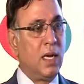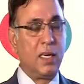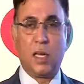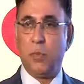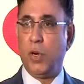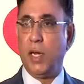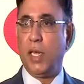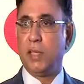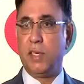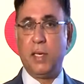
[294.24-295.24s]
and
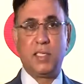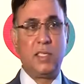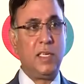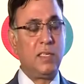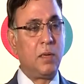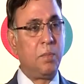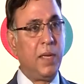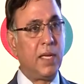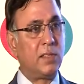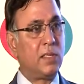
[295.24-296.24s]
community CHCs and
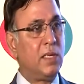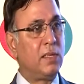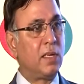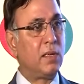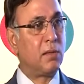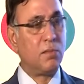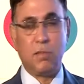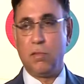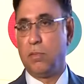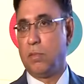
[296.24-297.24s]
PHCs and
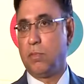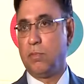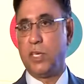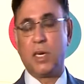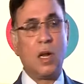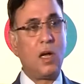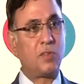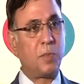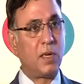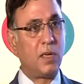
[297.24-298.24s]
general
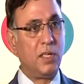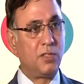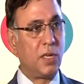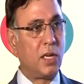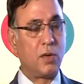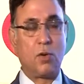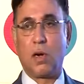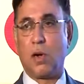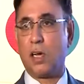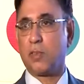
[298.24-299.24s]
hospital, district
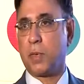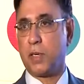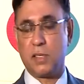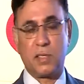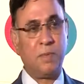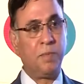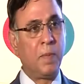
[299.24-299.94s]
headquarter hospitals.